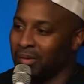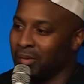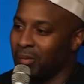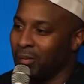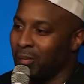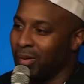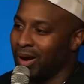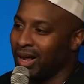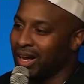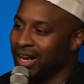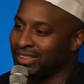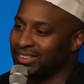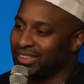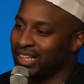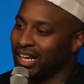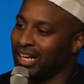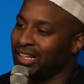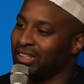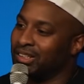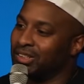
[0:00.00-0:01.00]
But I guess I
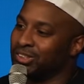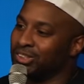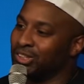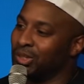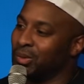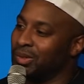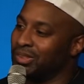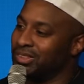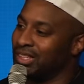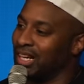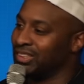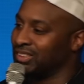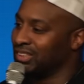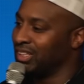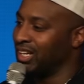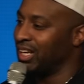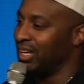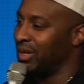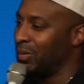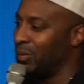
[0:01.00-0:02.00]
got a little too
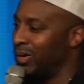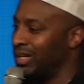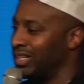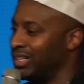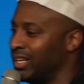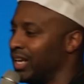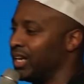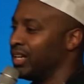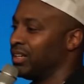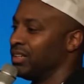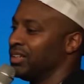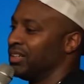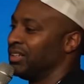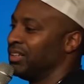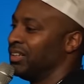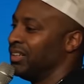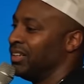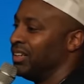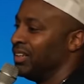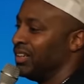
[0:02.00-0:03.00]
intoxicated one day,
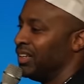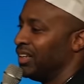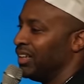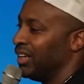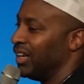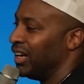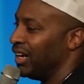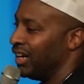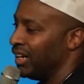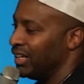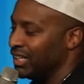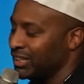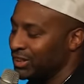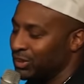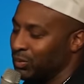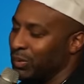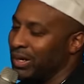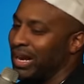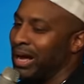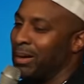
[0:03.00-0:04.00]
uh, and this is
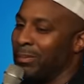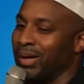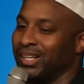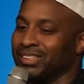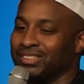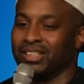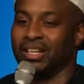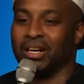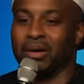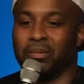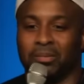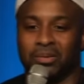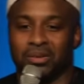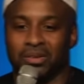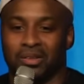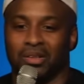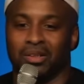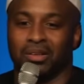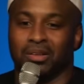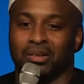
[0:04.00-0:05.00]
when I messed up.
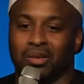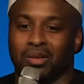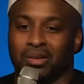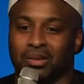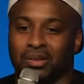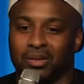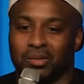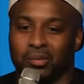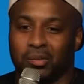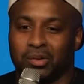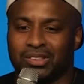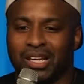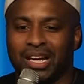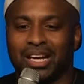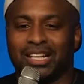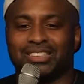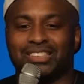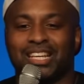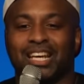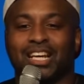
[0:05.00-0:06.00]
Because like I
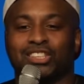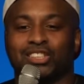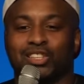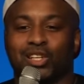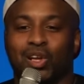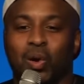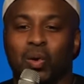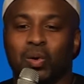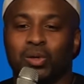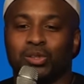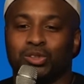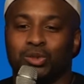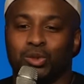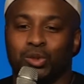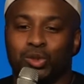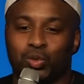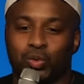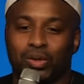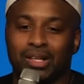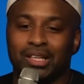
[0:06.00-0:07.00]
said, as long as you
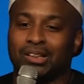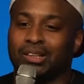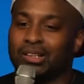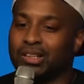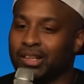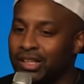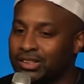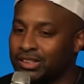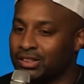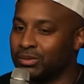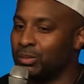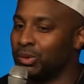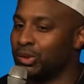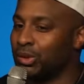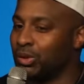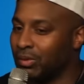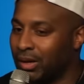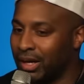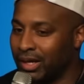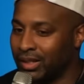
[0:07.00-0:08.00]
greet the customer
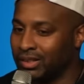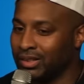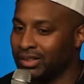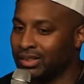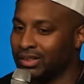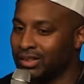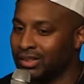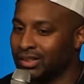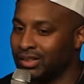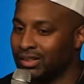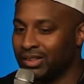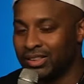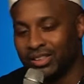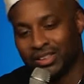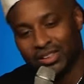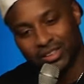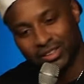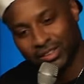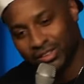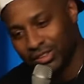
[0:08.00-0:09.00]
correctly,
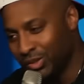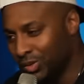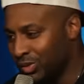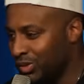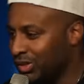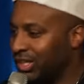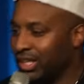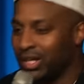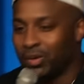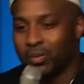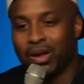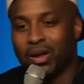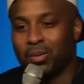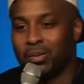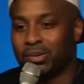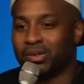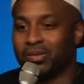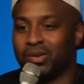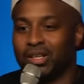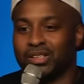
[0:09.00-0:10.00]
you can get away with
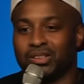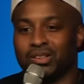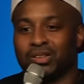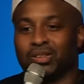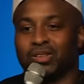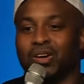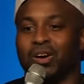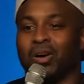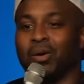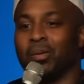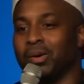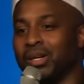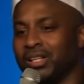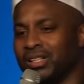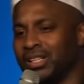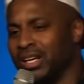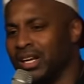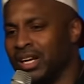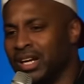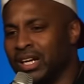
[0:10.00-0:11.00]
the rest of the call. Uh,
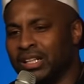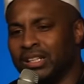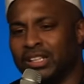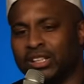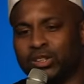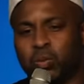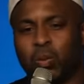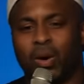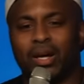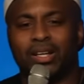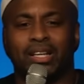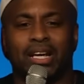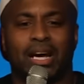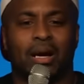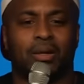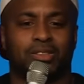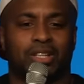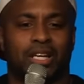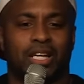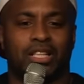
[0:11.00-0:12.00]
this one day I
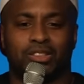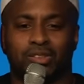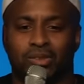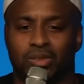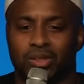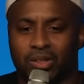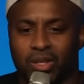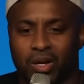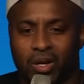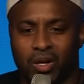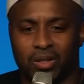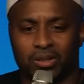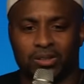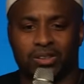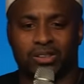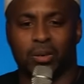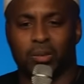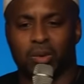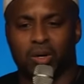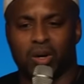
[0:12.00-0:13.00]
was answering the calls.
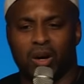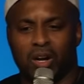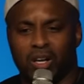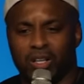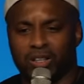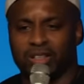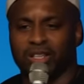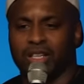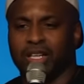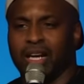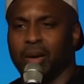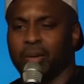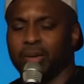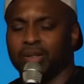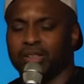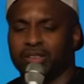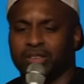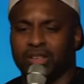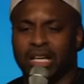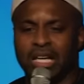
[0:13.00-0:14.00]
They were calling in. I
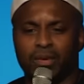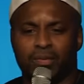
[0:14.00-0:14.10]
was, thank you